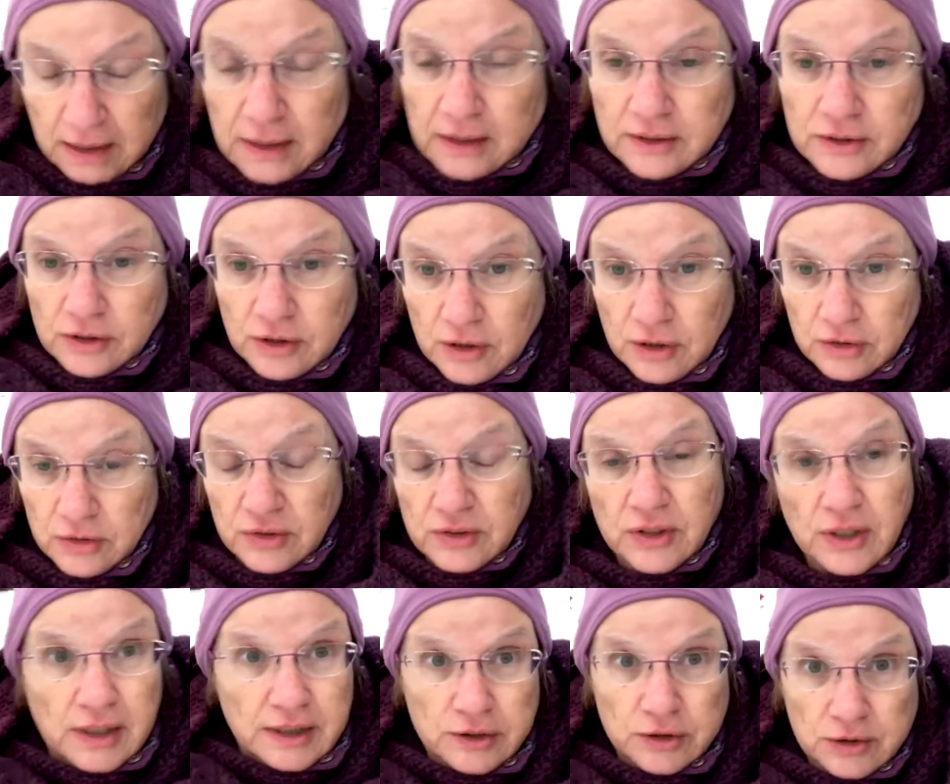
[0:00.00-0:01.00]
So
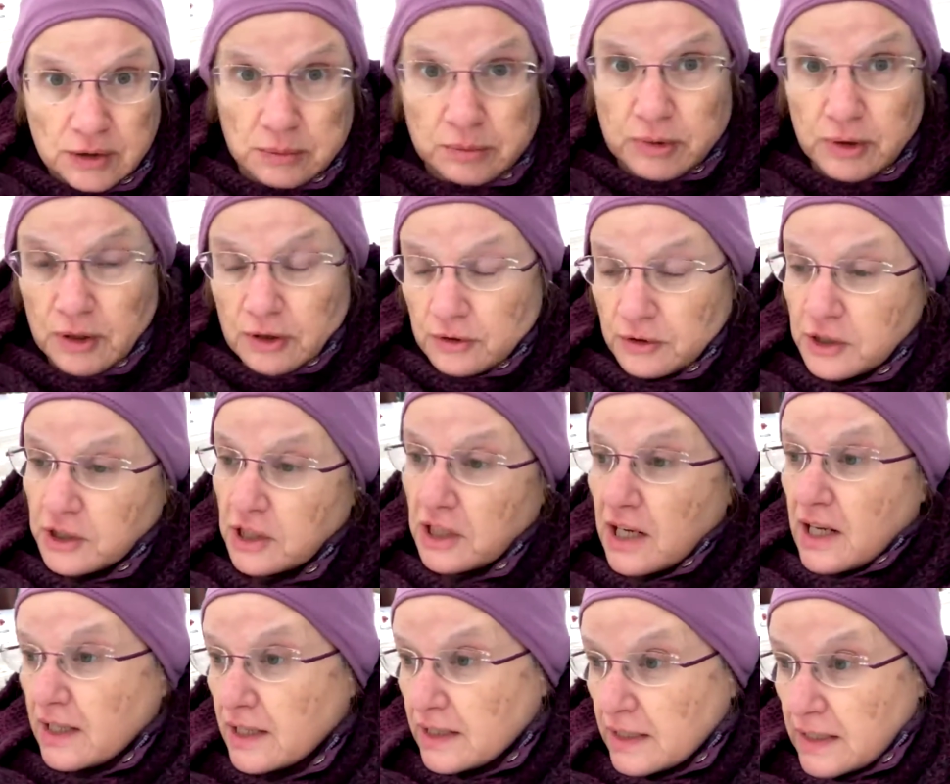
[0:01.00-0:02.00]
starting to approach
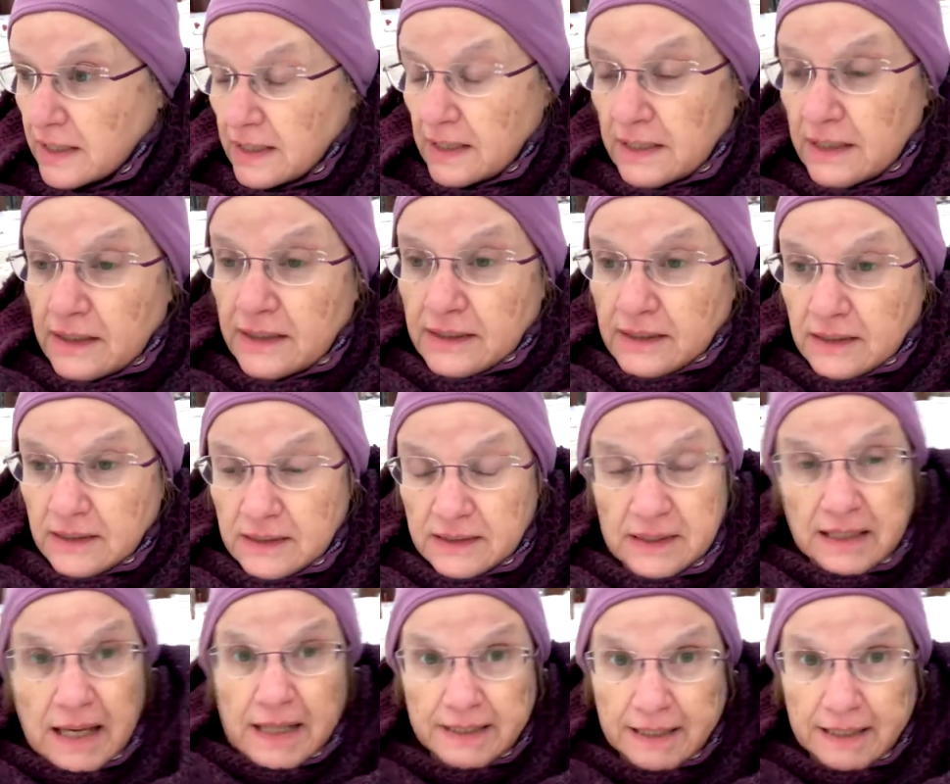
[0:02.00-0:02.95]
that